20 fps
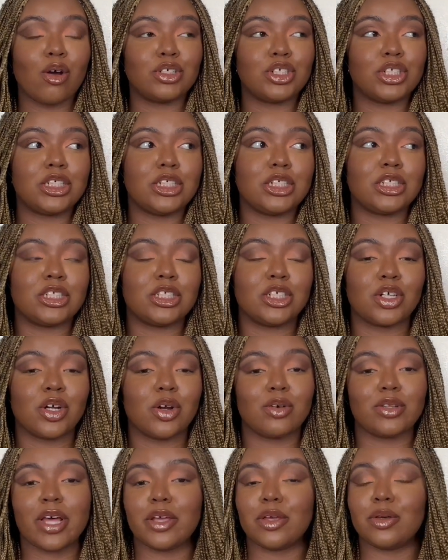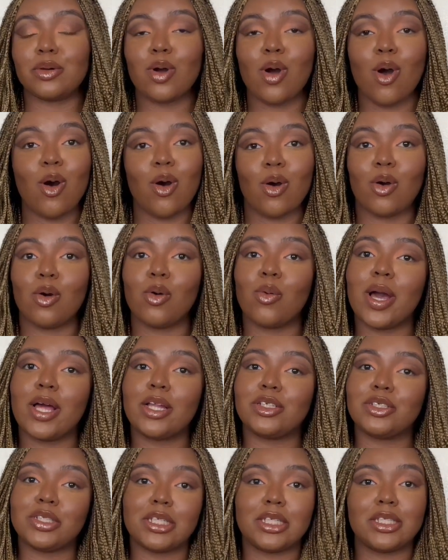She's the girl that you call when
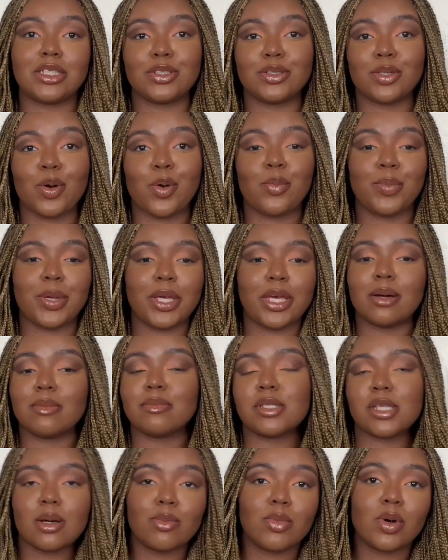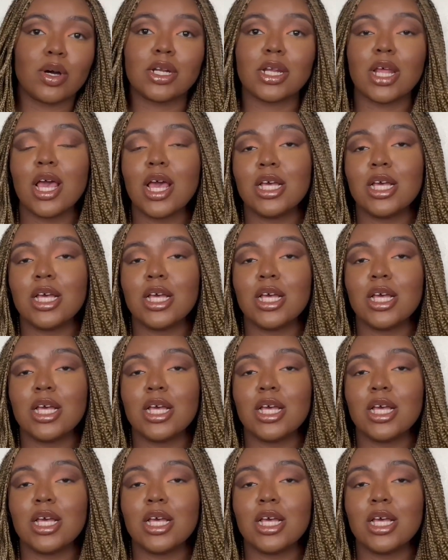you need to go beat up someone.